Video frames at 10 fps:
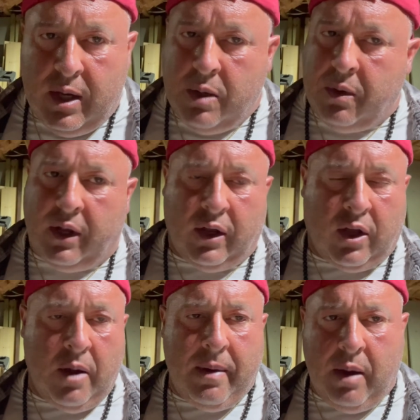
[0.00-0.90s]
We're going to
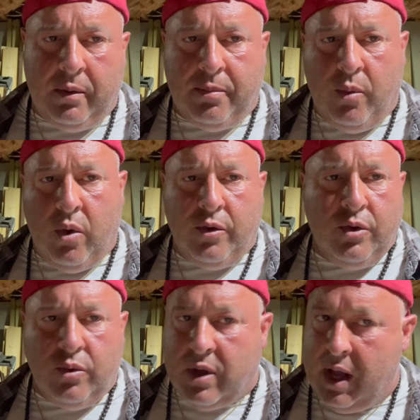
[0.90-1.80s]
come out with more
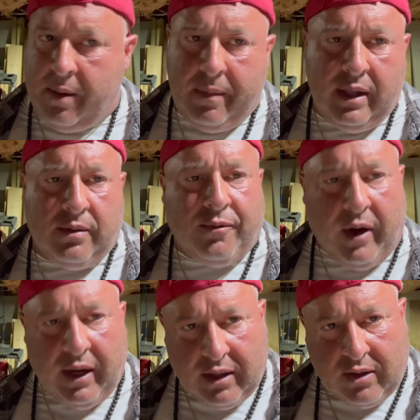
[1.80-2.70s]
new content.
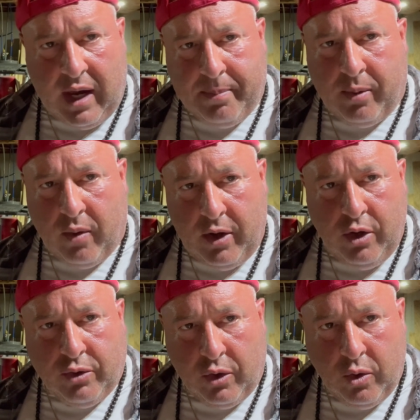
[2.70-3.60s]
Frank the Taper on
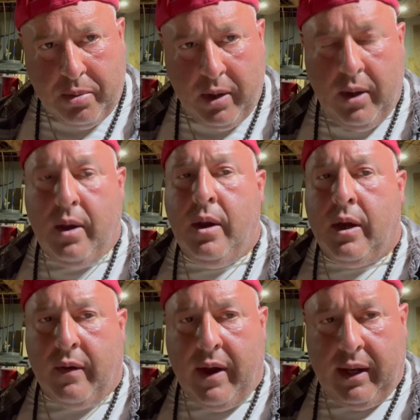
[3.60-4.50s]
YouTube.
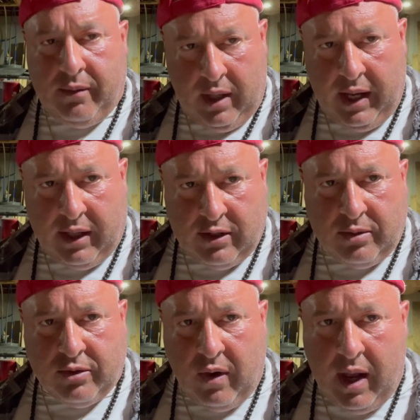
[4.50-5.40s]
All right, like and
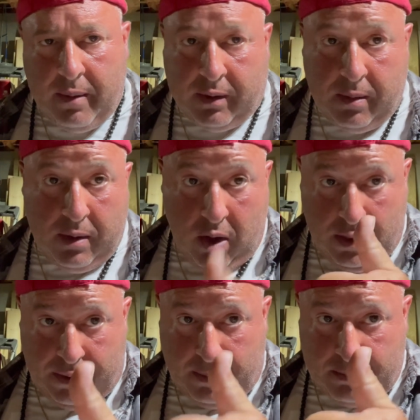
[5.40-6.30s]
subscribe. Give me a
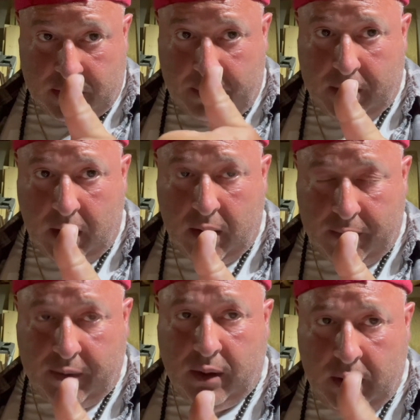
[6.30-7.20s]
thumbs up there if
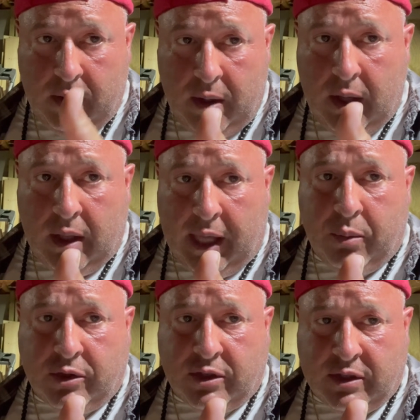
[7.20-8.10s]
you like
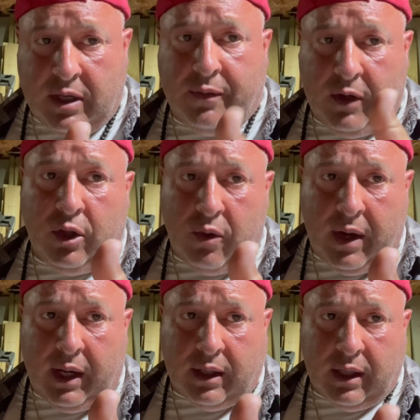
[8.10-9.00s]
what you see, if you learn
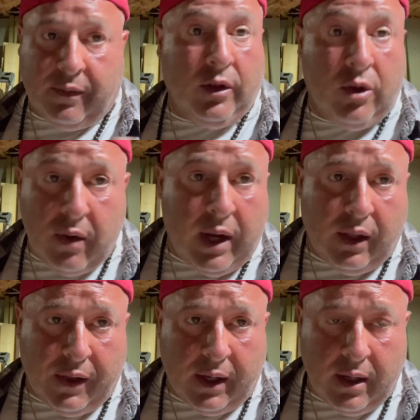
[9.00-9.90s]
anything. If you learn
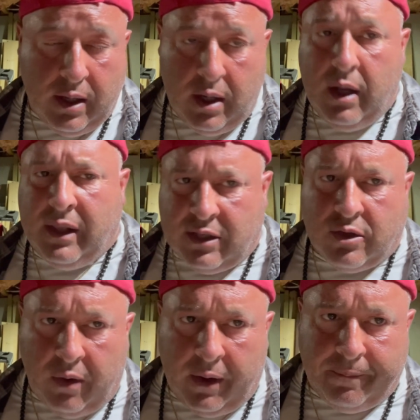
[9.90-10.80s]
anything, that's
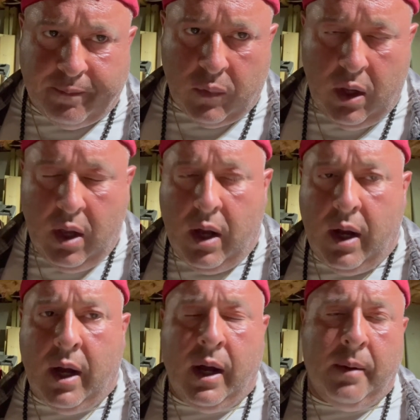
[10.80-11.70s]
great.
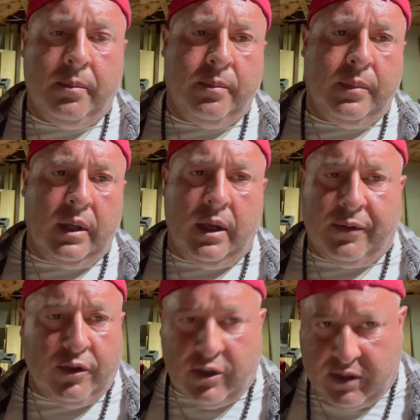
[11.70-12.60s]
If
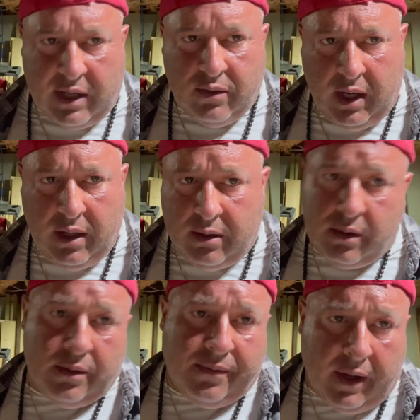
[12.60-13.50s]
you're just entertained,
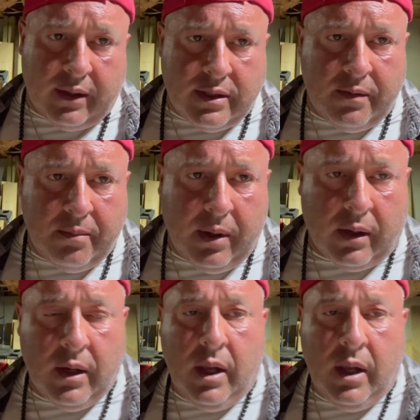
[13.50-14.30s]
fine, it's even better.